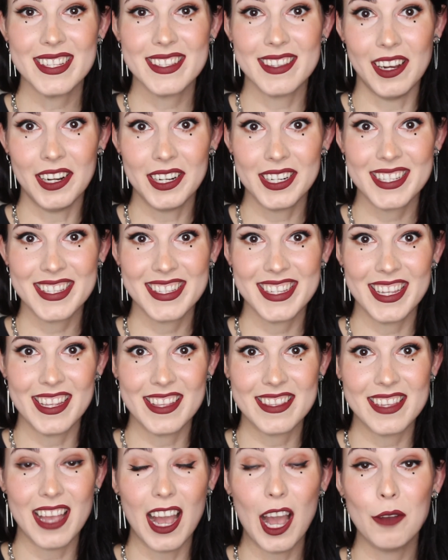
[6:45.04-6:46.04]

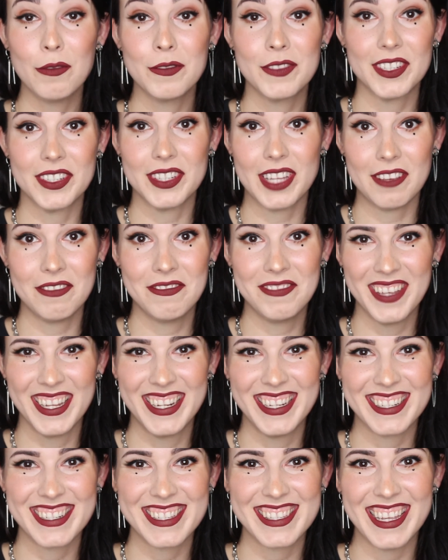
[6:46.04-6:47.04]
starseeds, after they
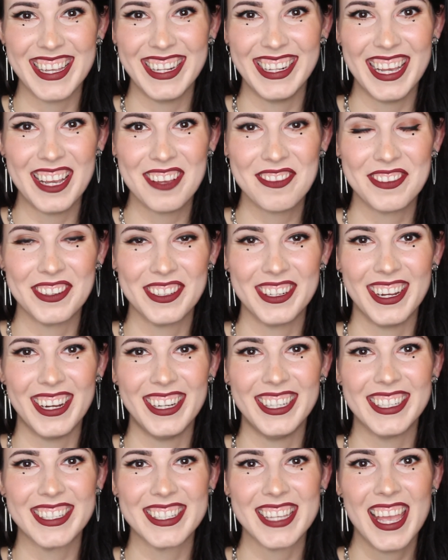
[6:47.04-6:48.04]
finish their life on
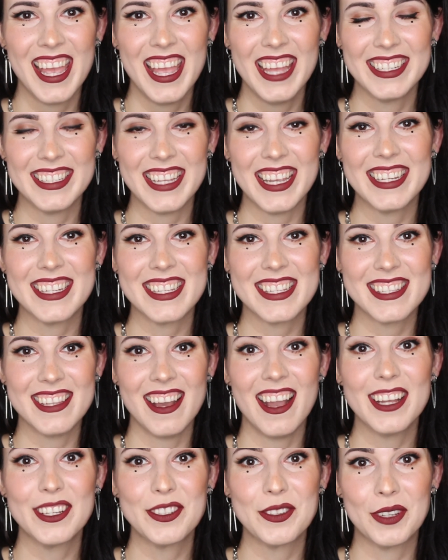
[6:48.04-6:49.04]
Earth, they
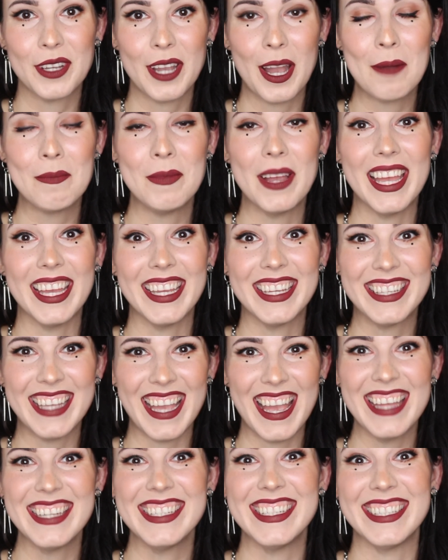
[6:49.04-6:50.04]
decide to come
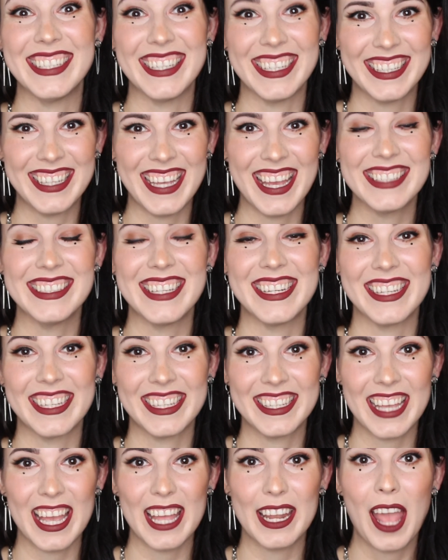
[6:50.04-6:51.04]
again and again and
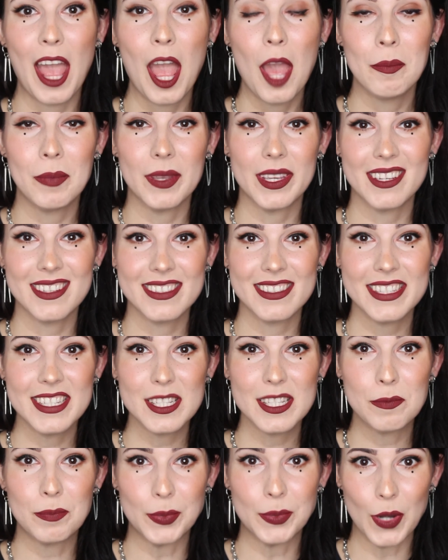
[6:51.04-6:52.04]
again, because
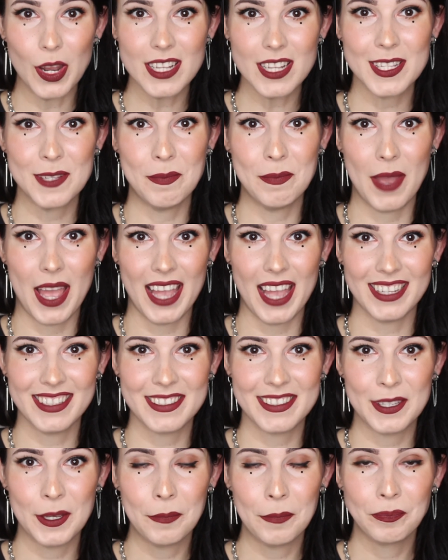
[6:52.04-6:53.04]
this
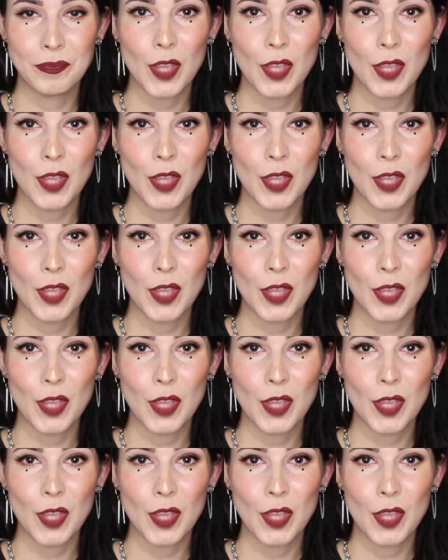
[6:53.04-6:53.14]
prospect